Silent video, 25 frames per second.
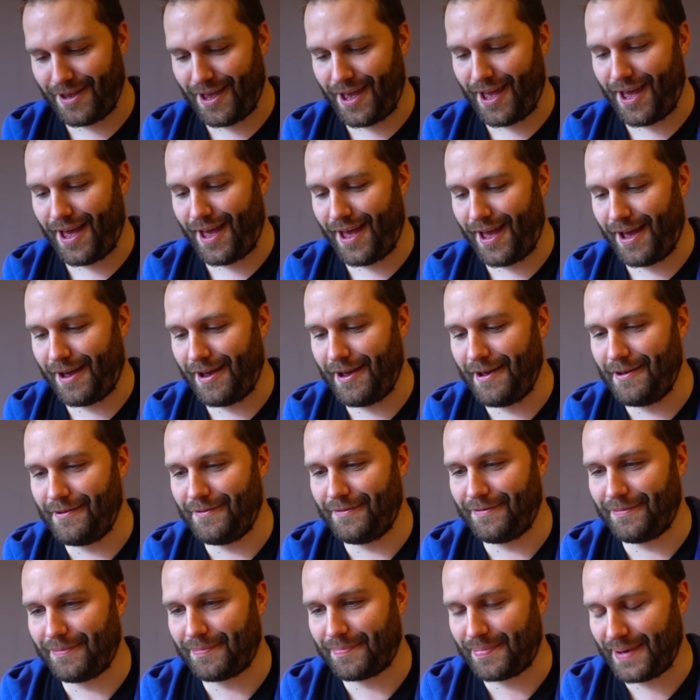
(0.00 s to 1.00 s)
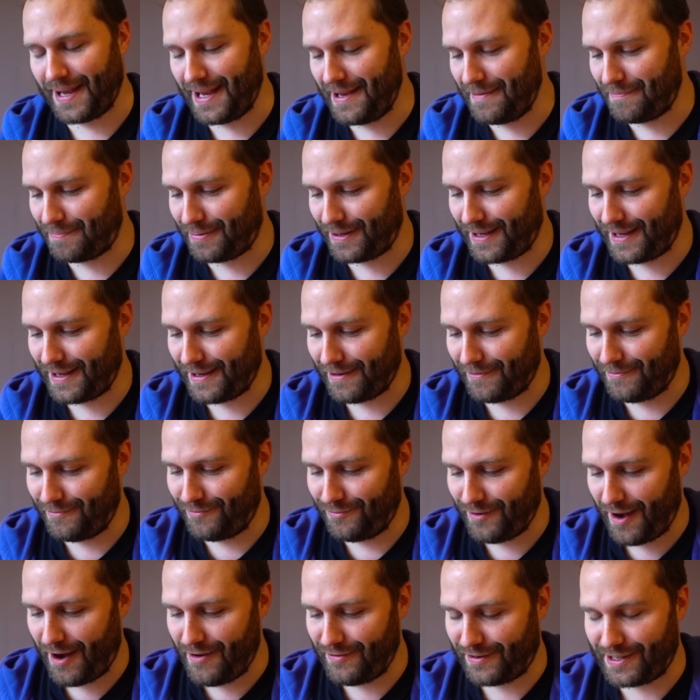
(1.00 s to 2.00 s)
I have a baby,
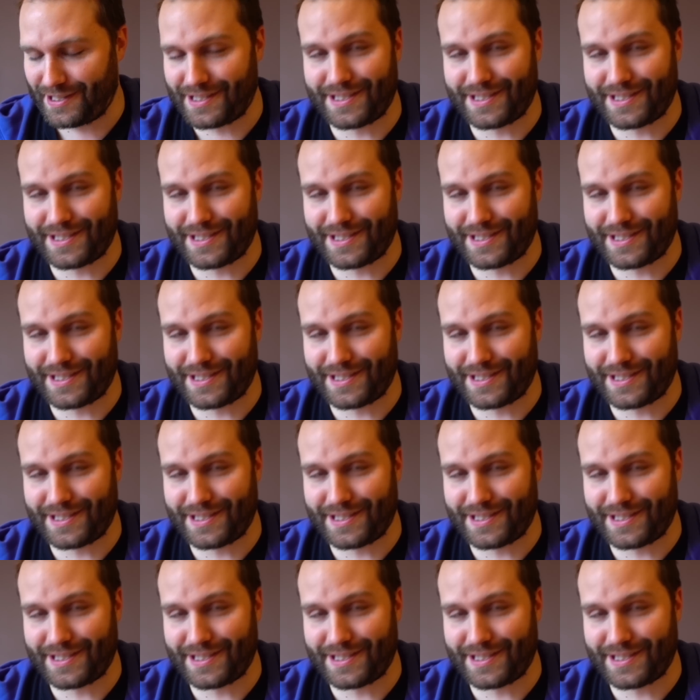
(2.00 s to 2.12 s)
I'm very